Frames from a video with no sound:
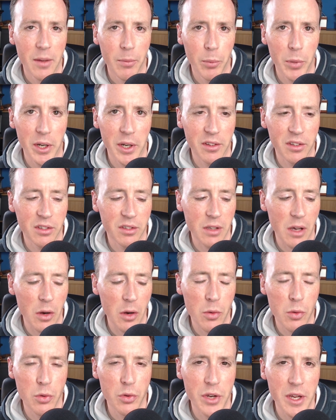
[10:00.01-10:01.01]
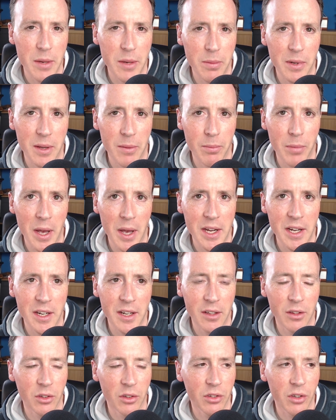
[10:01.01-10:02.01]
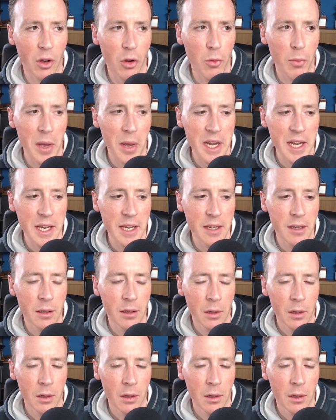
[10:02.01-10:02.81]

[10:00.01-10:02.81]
but it's so deeply embedded in so many